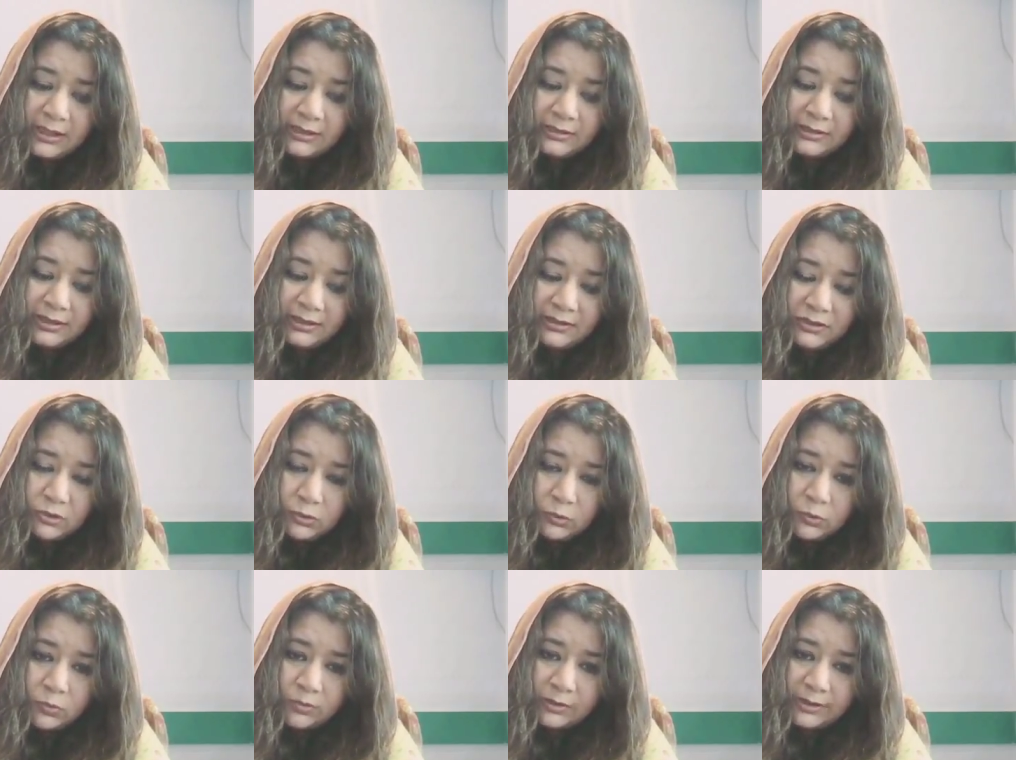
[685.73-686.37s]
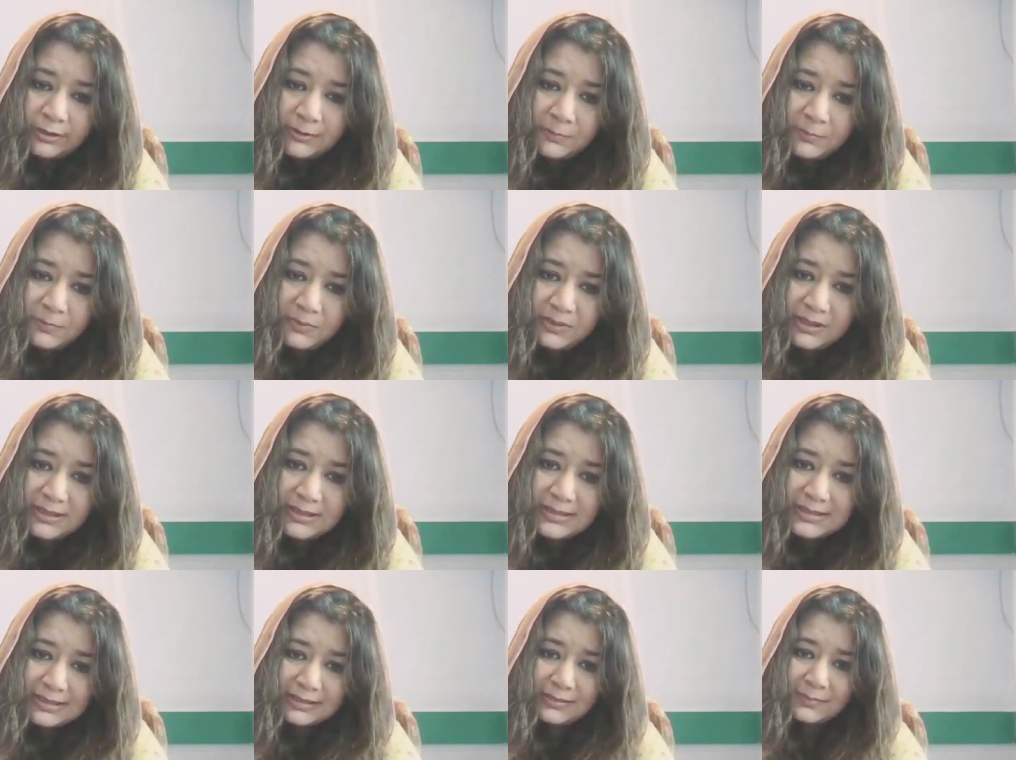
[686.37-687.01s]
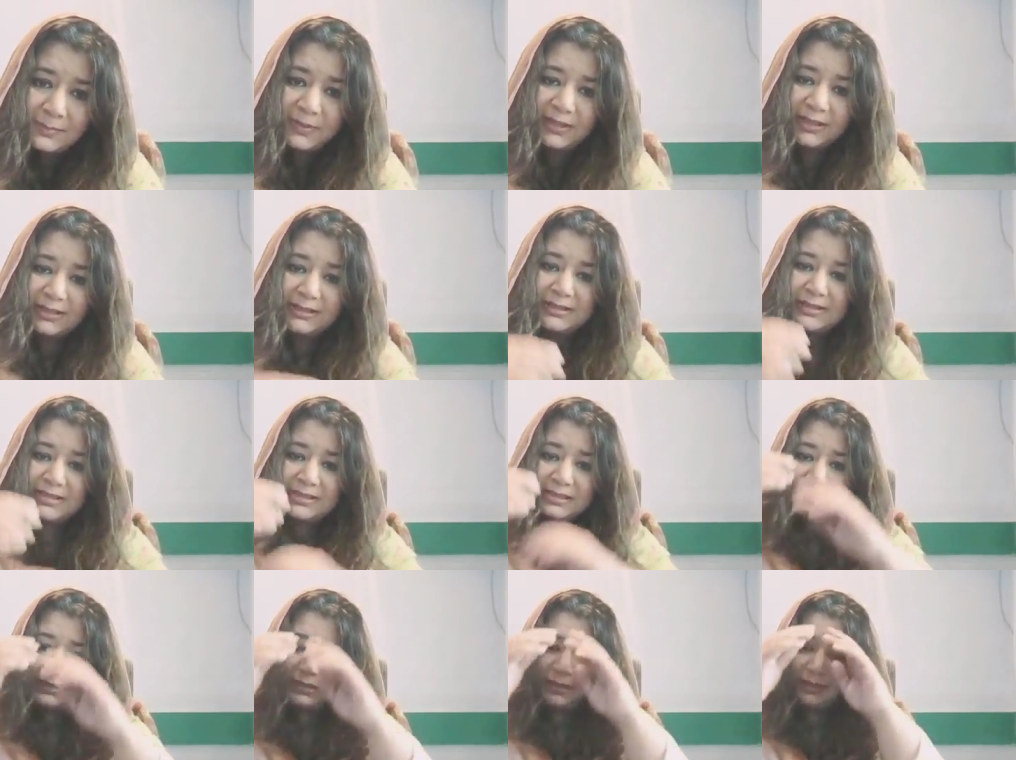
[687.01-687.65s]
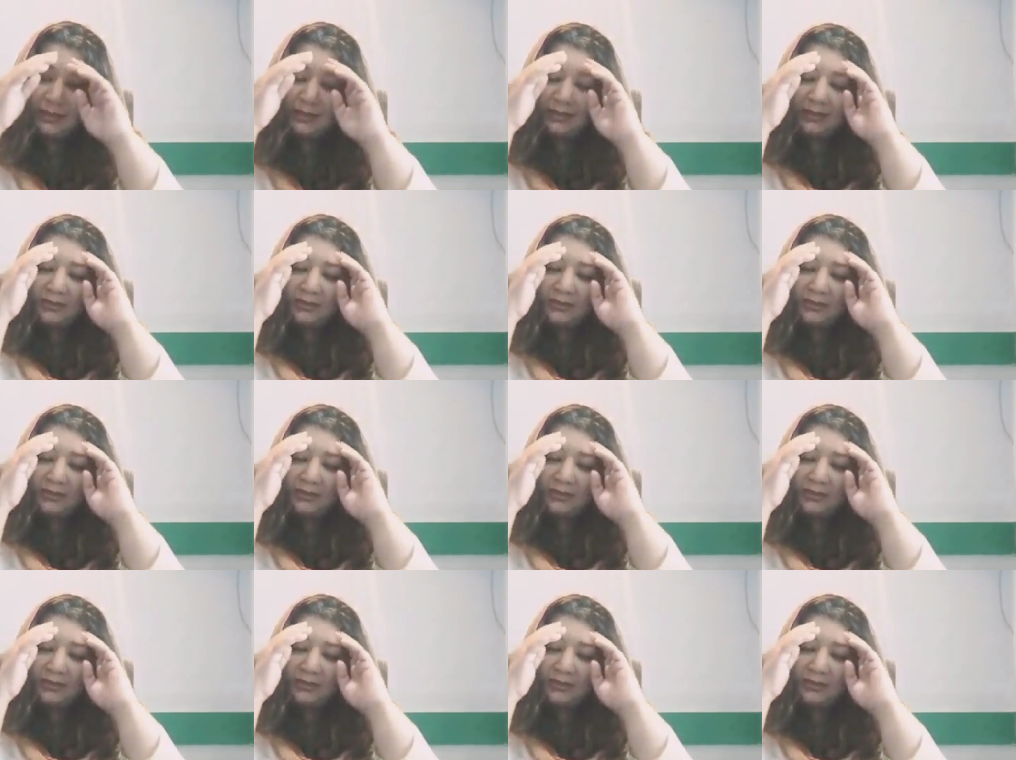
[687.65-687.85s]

They do want peace in Palestine.